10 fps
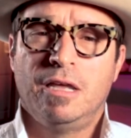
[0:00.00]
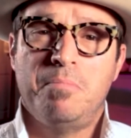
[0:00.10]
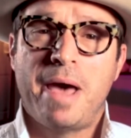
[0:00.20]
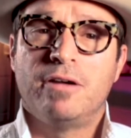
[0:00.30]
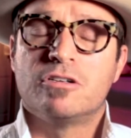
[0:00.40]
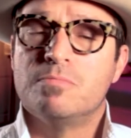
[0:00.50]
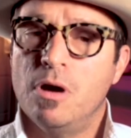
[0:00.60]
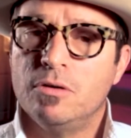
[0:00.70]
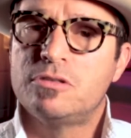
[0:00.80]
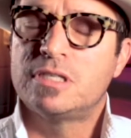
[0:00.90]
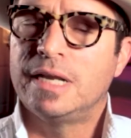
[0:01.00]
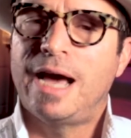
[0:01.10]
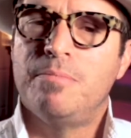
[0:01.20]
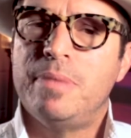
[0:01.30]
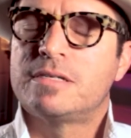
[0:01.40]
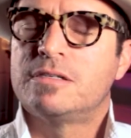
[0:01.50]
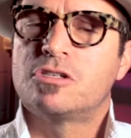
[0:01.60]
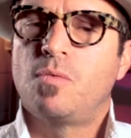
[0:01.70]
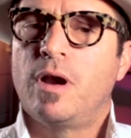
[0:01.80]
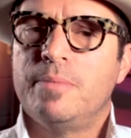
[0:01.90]
matters most and how best to
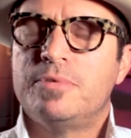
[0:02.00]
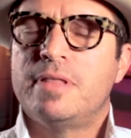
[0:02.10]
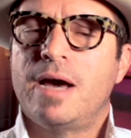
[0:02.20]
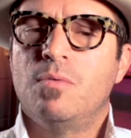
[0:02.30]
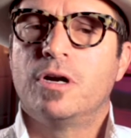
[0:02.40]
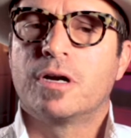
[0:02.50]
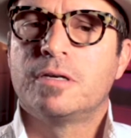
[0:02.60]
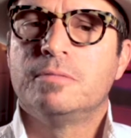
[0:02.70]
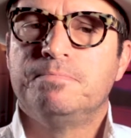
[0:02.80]
square up to that work.